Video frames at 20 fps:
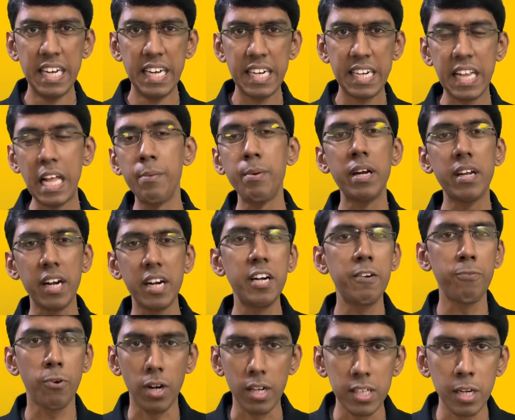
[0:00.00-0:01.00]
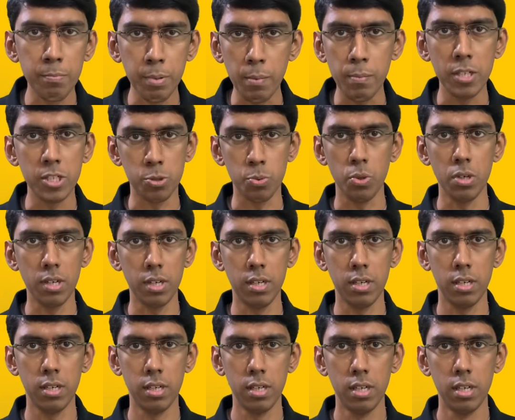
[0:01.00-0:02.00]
claiming credit for other people's work.